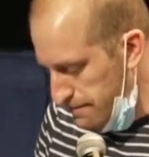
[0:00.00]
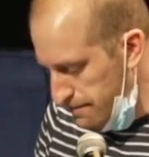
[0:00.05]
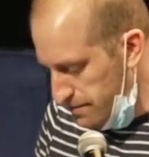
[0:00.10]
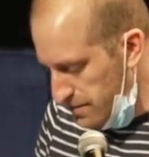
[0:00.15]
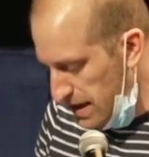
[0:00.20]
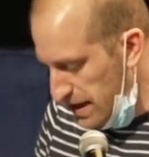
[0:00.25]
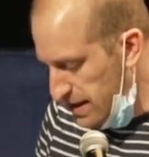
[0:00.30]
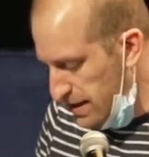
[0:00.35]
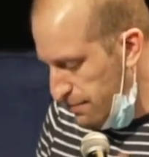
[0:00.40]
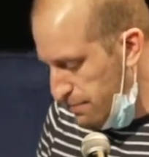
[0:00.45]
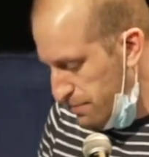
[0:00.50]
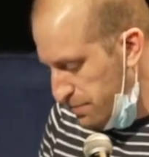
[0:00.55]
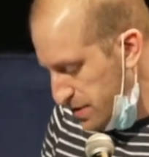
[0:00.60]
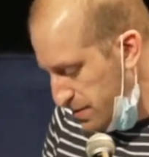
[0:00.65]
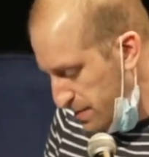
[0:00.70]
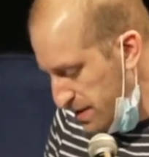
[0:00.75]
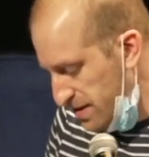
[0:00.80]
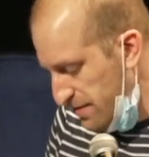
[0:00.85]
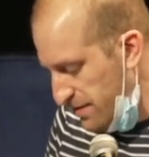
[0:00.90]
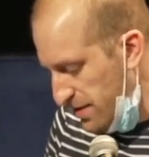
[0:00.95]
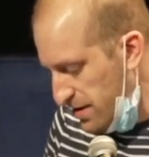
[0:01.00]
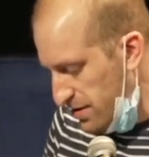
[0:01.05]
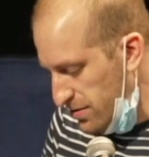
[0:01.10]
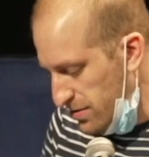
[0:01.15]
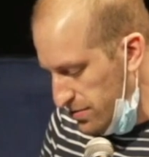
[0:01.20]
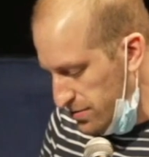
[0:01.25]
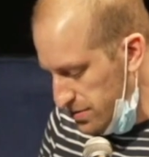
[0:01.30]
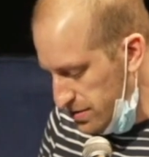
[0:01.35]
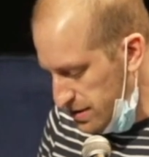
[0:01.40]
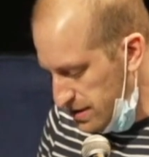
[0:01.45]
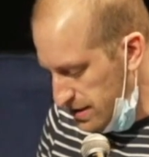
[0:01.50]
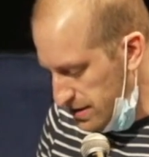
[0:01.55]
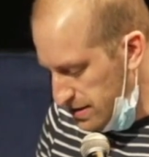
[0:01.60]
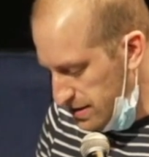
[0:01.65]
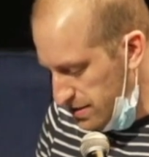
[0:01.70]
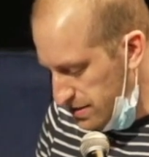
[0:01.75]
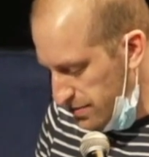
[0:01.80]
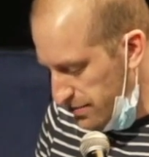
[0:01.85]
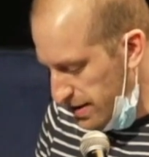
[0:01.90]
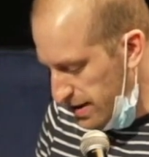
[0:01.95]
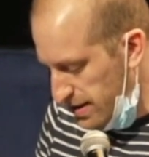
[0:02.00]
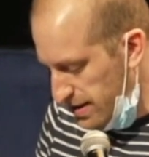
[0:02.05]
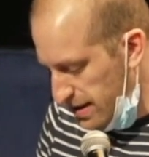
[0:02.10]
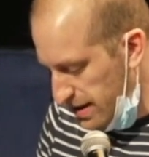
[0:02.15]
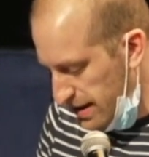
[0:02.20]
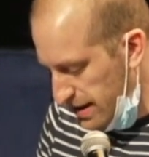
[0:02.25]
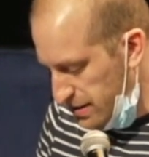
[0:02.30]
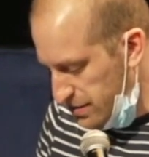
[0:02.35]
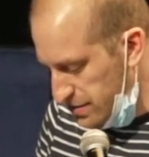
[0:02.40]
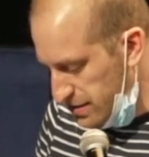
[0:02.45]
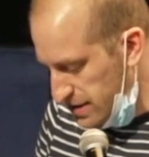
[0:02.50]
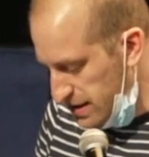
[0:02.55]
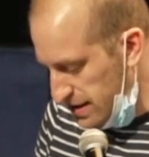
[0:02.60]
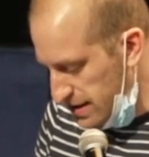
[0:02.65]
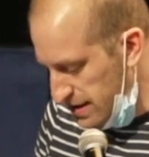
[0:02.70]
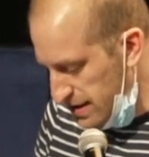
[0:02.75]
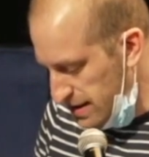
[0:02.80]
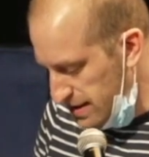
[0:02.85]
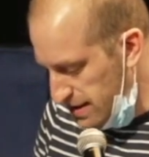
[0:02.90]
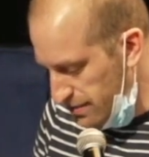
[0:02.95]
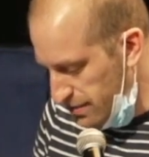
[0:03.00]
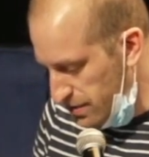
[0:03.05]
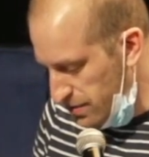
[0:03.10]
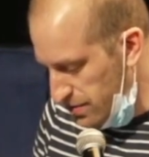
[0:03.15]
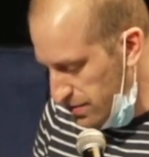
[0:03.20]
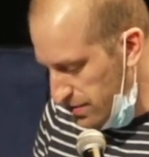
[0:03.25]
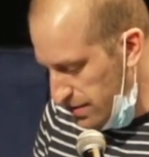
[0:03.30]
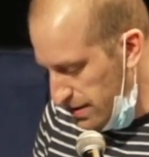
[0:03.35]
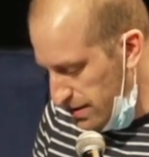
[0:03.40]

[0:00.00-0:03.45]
any specific goals. Does it do anything interesting that typical